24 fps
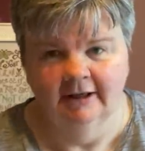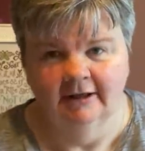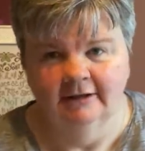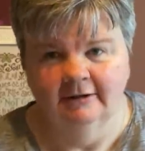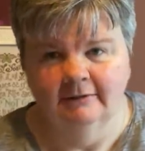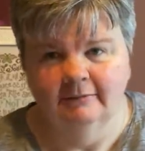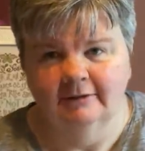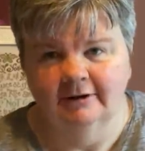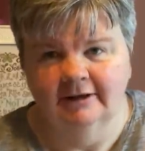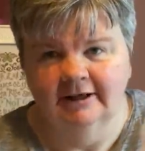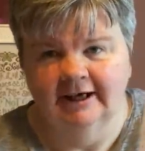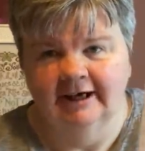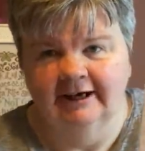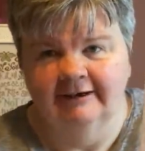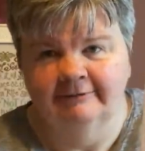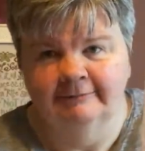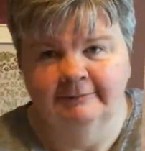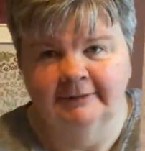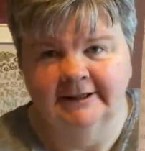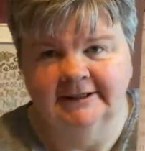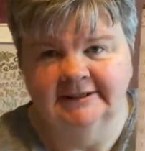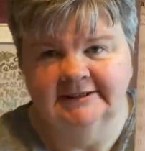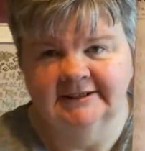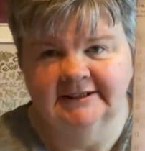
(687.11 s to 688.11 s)
The one I've
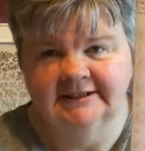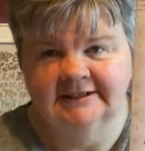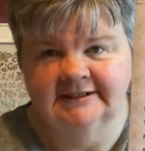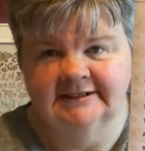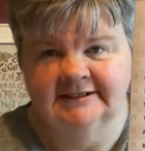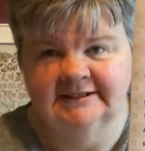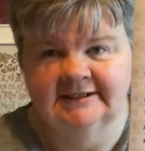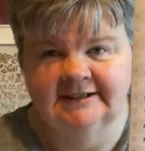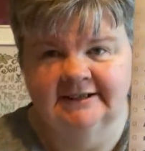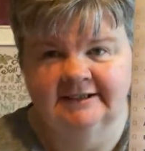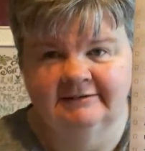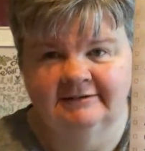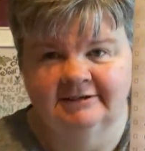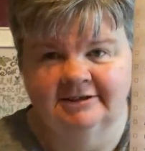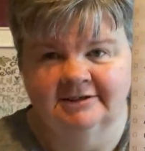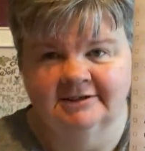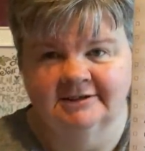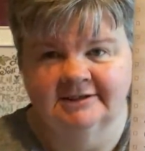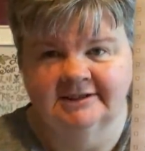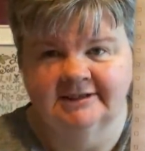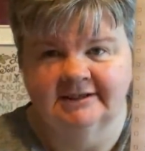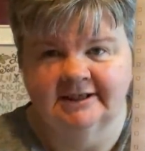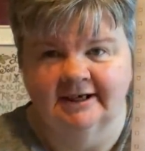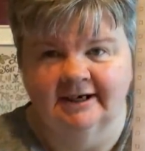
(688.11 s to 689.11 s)
picked is Serial
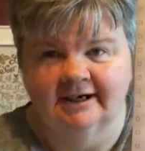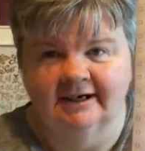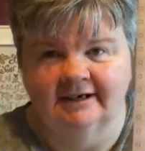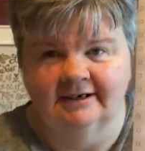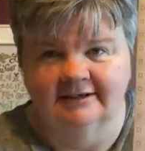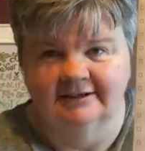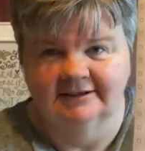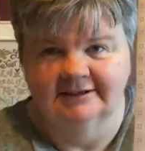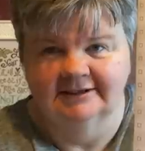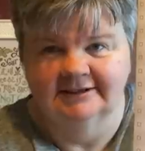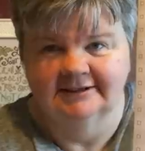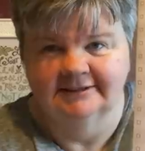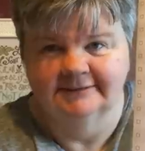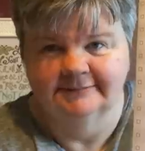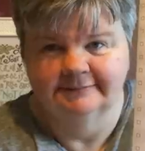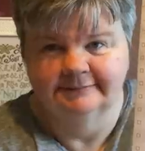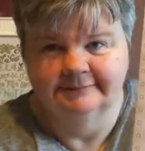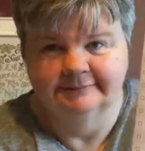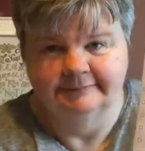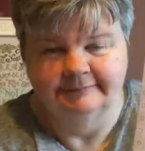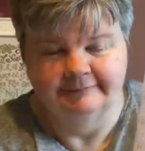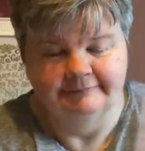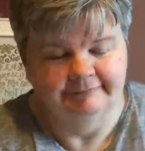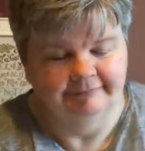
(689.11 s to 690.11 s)
Starts.
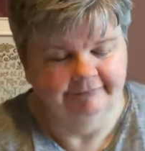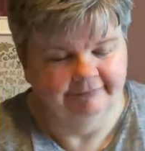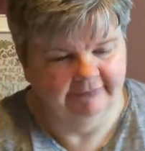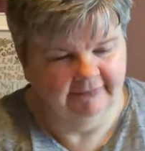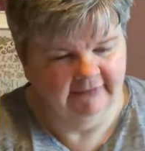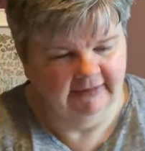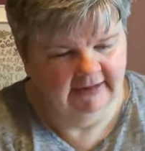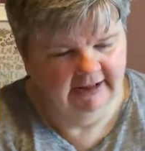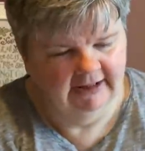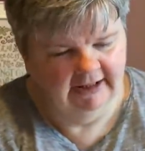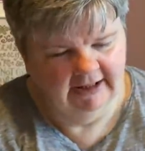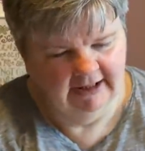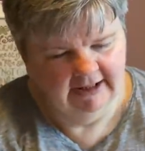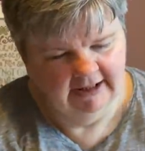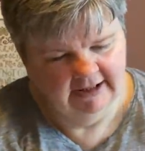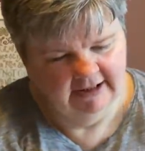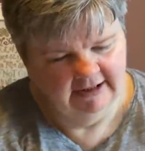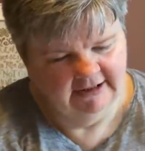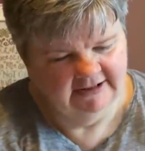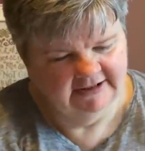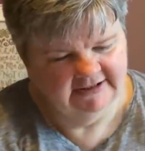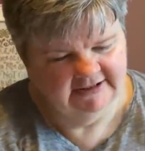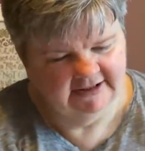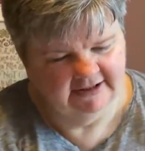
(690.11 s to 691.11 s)

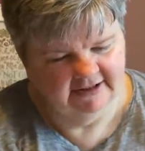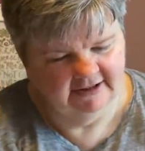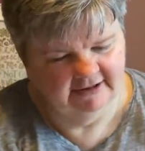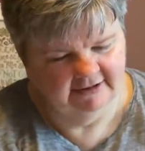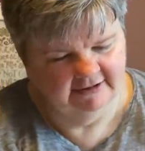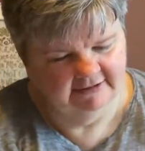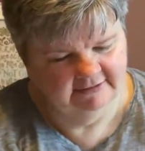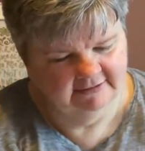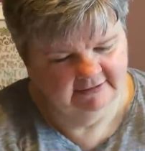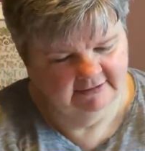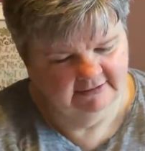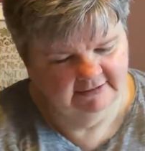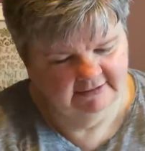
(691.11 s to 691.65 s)
So